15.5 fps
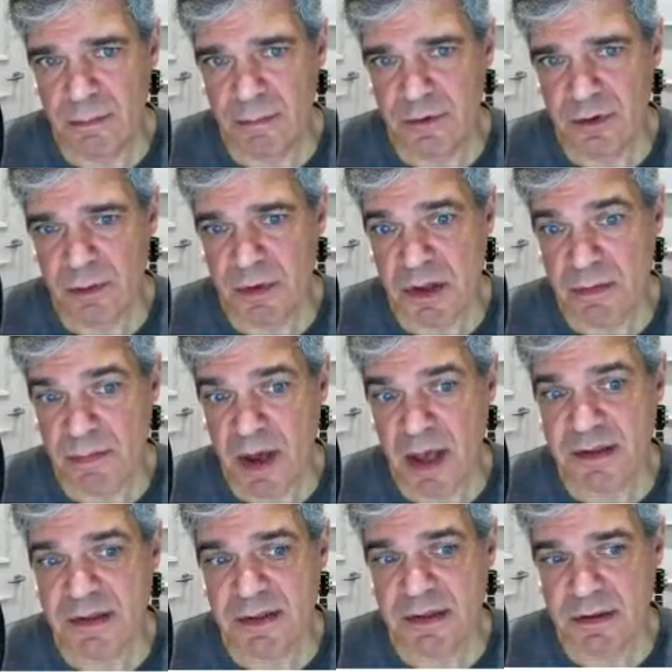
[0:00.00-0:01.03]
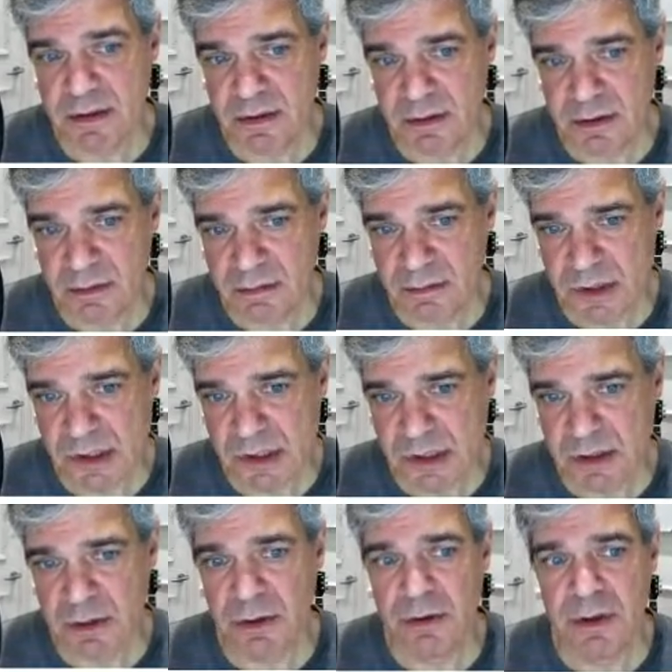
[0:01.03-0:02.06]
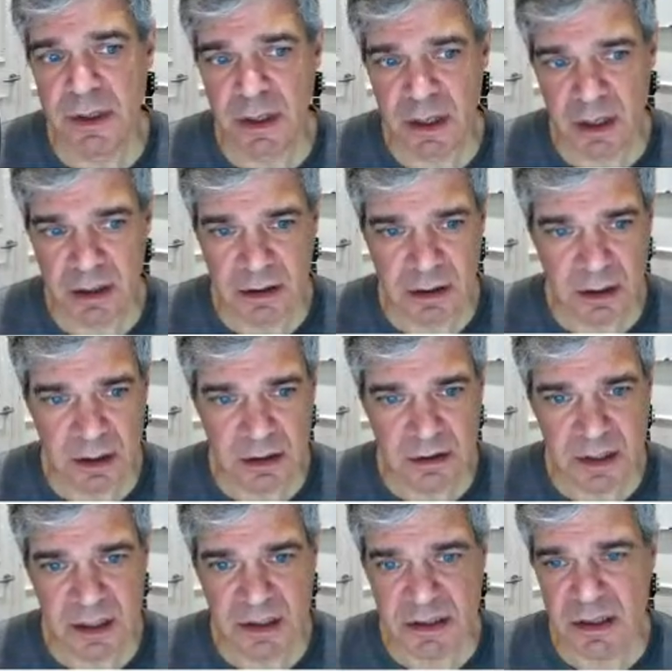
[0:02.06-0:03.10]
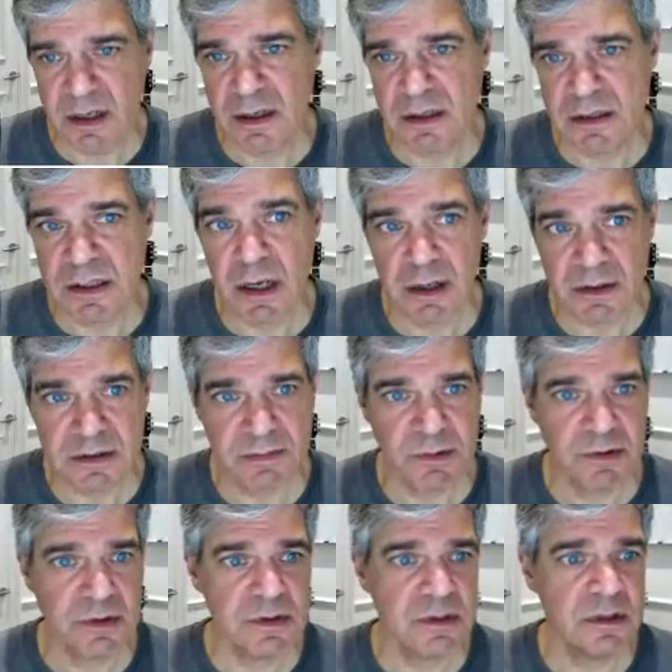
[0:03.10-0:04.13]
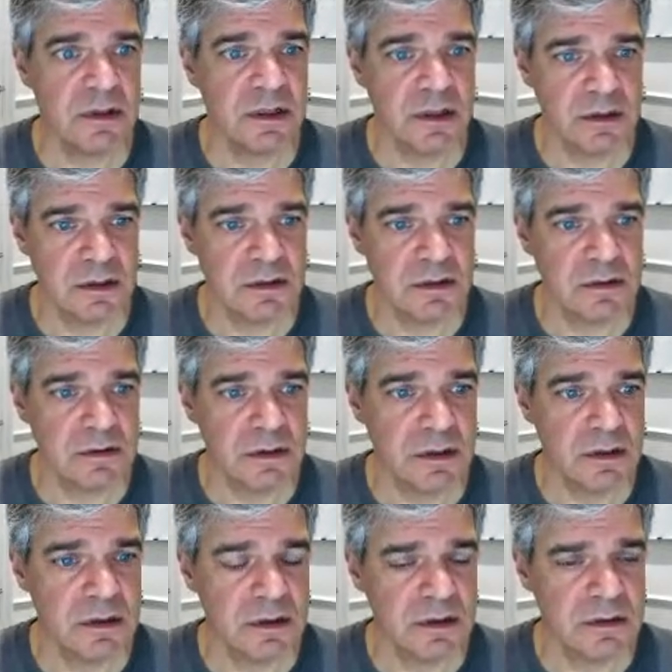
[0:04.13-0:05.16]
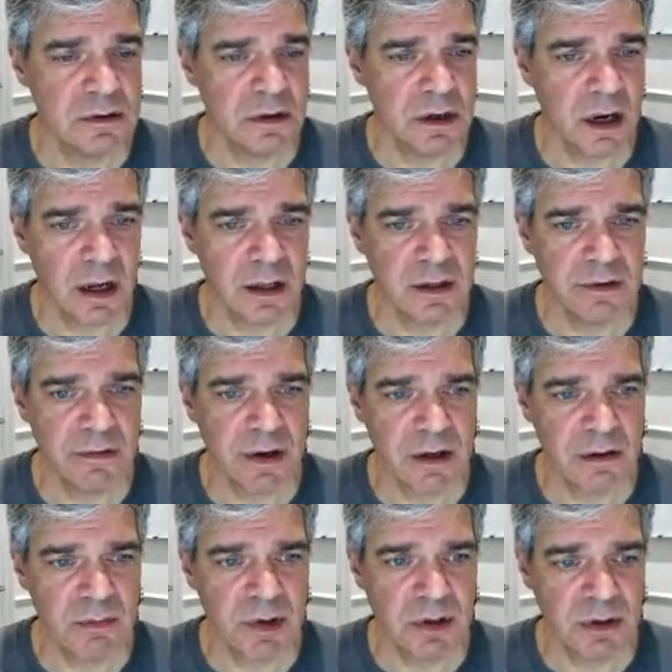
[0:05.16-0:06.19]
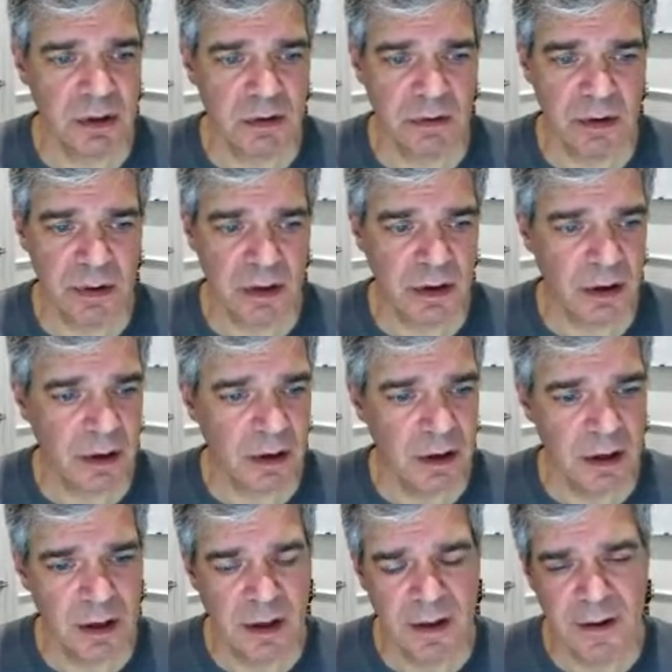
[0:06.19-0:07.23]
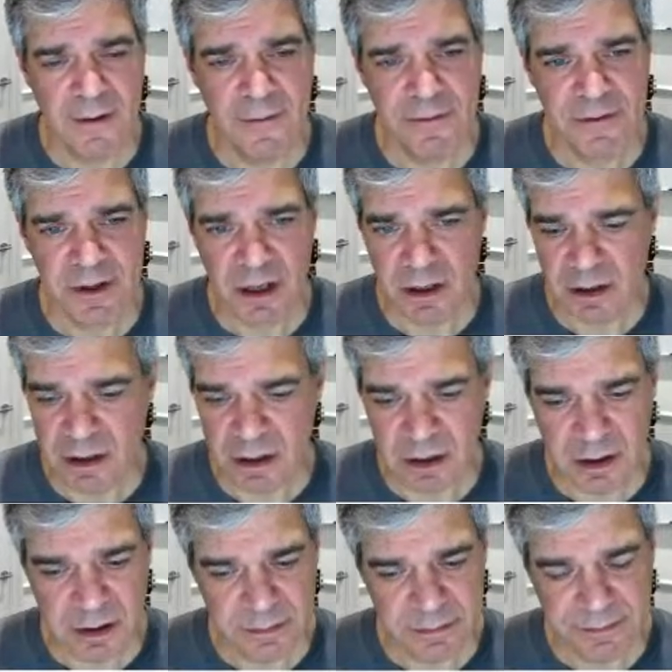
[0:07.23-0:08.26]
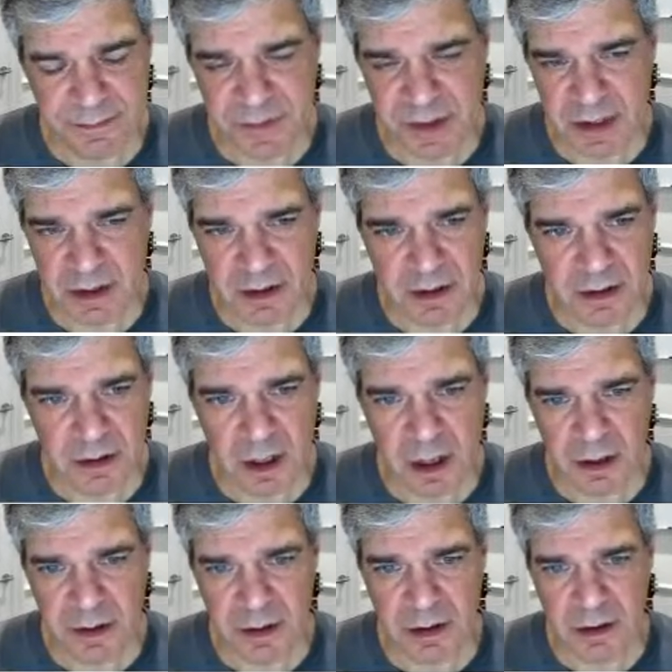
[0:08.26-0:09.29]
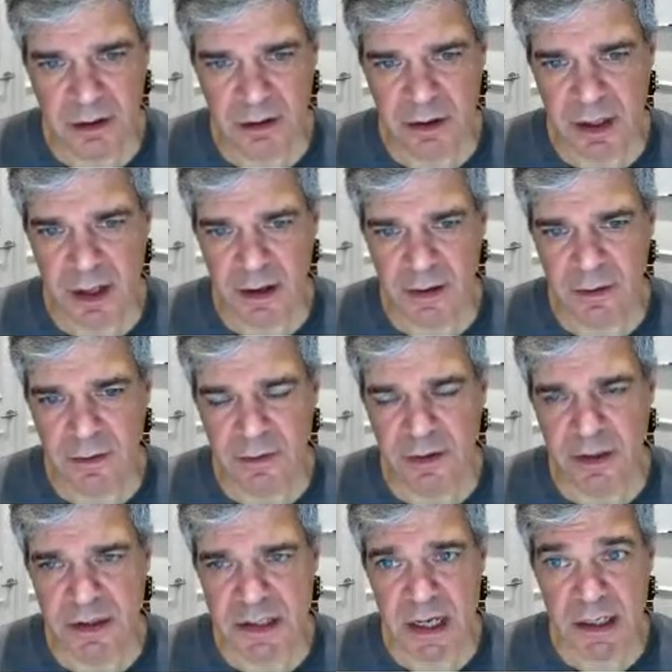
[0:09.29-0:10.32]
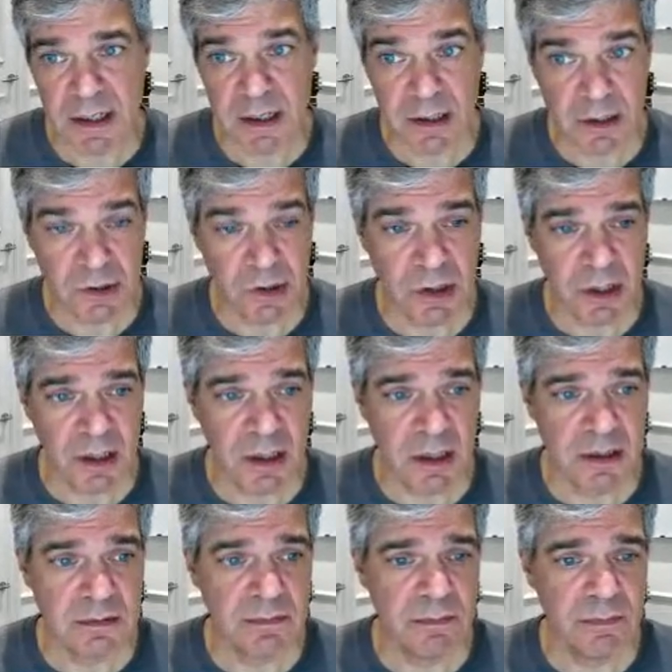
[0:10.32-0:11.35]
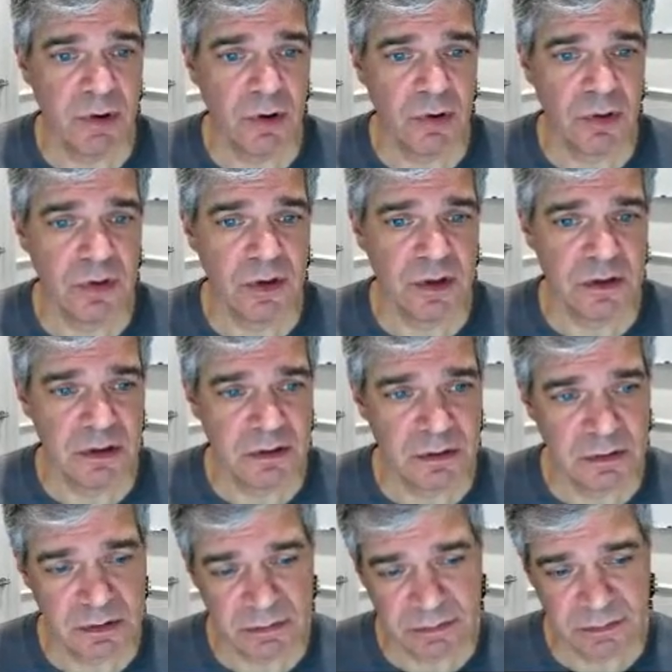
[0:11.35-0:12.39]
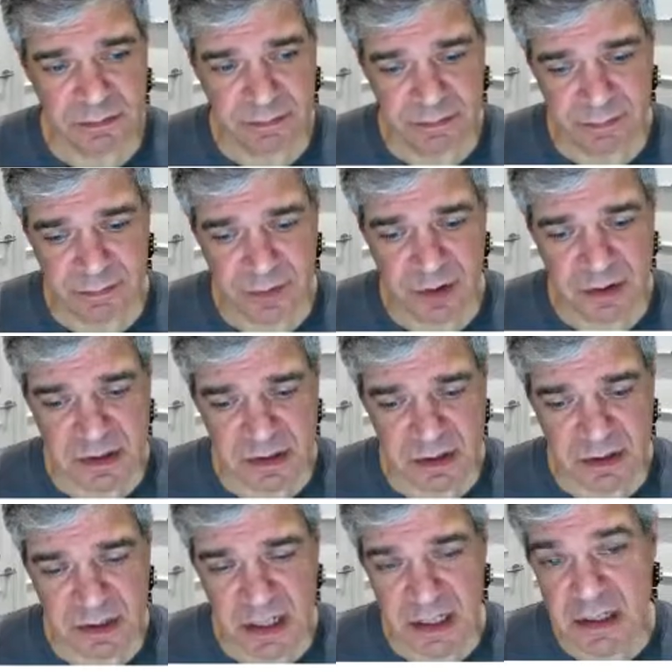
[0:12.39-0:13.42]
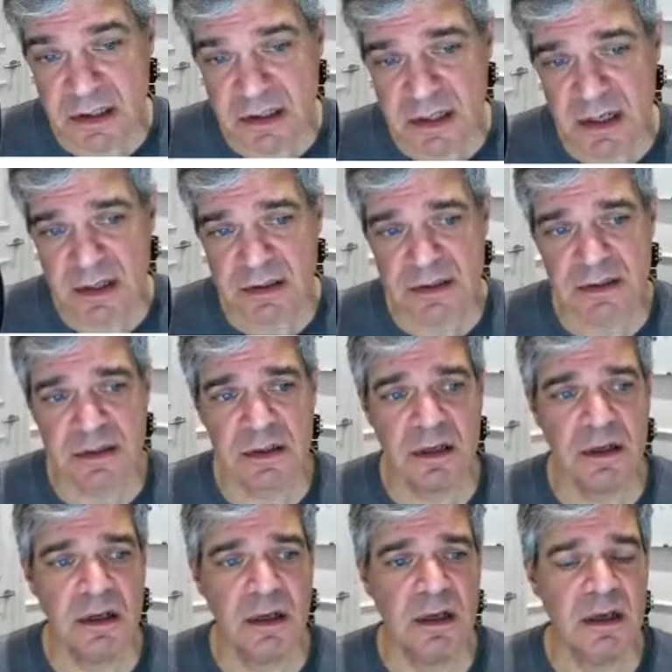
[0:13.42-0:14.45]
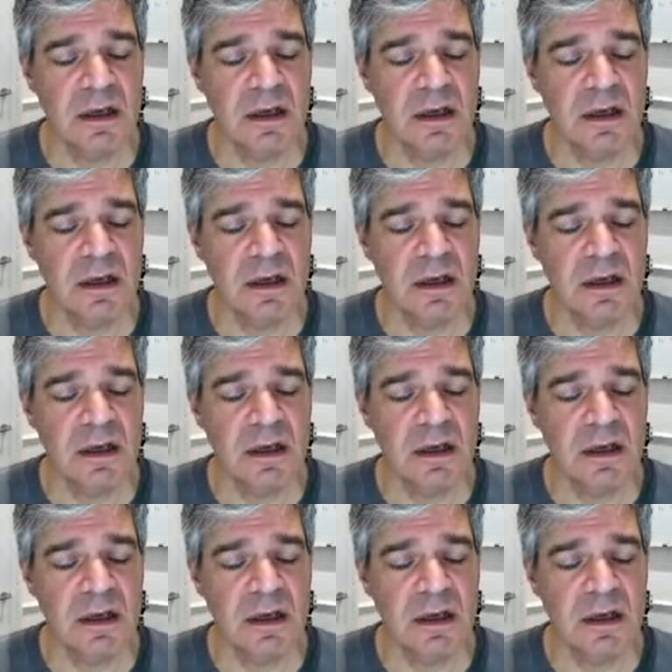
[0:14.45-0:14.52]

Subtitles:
some of the best machine learning and data science experts in the industry. So I highly recommend going there, getting a login on Kaggle, and taking a look at both the data sets